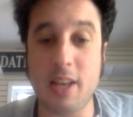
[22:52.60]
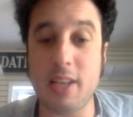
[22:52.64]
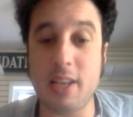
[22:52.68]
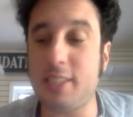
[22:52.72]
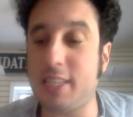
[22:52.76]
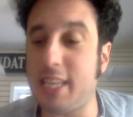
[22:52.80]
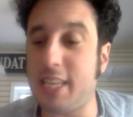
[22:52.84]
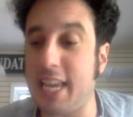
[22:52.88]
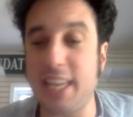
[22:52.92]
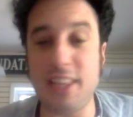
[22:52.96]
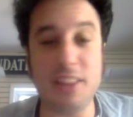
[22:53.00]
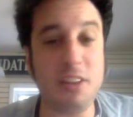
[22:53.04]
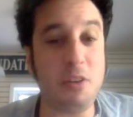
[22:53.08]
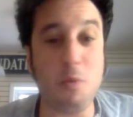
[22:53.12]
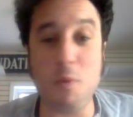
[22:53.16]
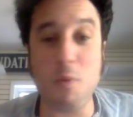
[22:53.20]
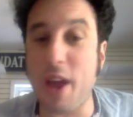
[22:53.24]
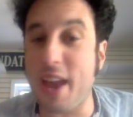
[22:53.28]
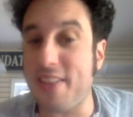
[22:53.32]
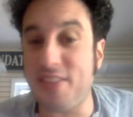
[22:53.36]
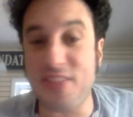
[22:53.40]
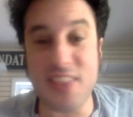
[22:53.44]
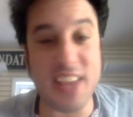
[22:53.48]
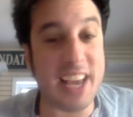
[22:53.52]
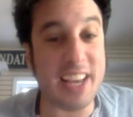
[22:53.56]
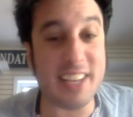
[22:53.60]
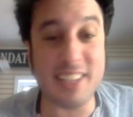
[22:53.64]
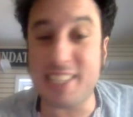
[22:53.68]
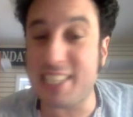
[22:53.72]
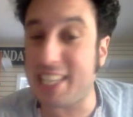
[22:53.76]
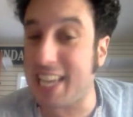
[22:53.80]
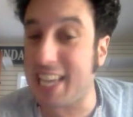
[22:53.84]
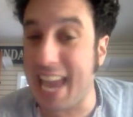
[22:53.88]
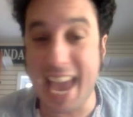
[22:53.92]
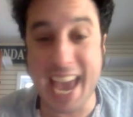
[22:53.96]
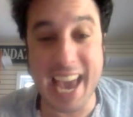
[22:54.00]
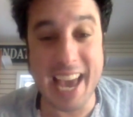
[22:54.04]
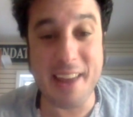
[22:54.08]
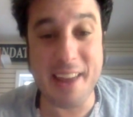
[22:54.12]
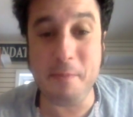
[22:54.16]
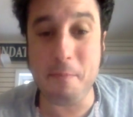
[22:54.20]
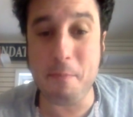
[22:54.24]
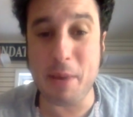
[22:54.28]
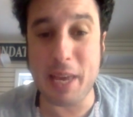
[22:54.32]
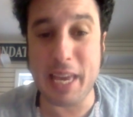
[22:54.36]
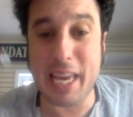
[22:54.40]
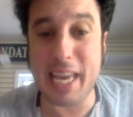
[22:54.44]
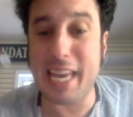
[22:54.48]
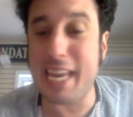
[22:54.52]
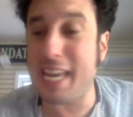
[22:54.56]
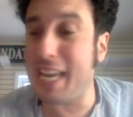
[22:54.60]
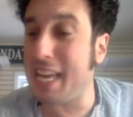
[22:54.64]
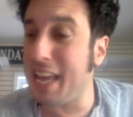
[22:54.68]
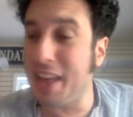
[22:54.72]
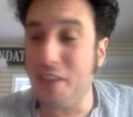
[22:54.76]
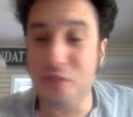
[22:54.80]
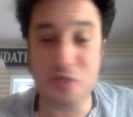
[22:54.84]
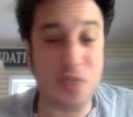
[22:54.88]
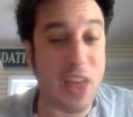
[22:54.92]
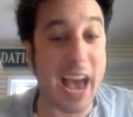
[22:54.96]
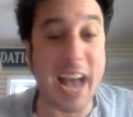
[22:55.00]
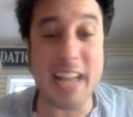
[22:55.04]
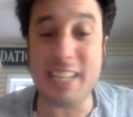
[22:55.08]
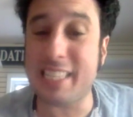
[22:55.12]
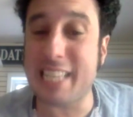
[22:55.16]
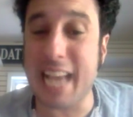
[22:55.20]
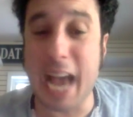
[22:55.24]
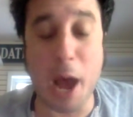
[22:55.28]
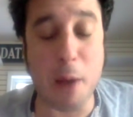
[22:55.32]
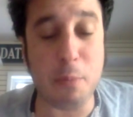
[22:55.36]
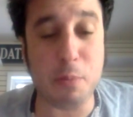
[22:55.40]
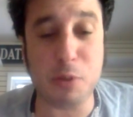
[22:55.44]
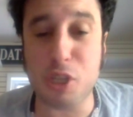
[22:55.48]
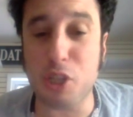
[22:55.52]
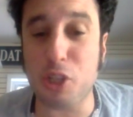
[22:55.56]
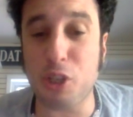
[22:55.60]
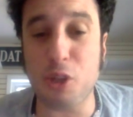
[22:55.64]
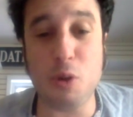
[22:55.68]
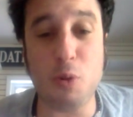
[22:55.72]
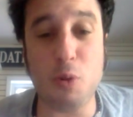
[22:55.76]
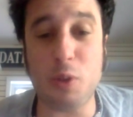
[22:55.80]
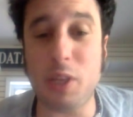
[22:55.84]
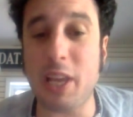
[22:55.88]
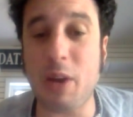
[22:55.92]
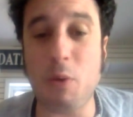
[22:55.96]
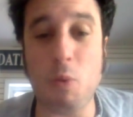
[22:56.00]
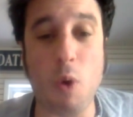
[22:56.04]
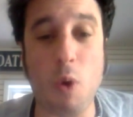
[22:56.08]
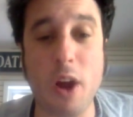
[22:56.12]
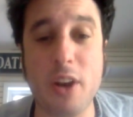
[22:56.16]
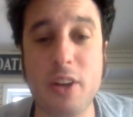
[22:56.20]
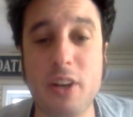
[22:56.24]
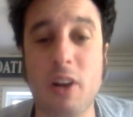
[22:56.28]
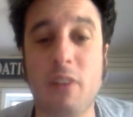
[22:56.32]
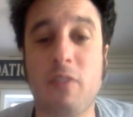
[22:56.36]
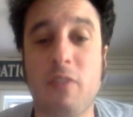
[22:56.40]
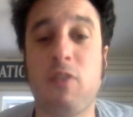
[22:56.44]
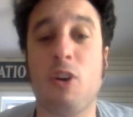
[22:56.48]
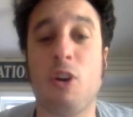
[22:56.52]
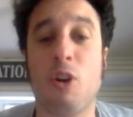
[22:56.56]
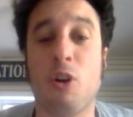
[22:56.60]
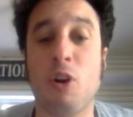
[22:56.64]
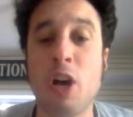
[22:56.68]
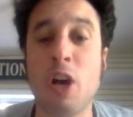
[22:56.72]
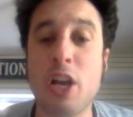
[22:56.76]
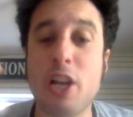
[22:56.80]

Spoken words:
Seeing the way things can be, that's absolutely wonderful.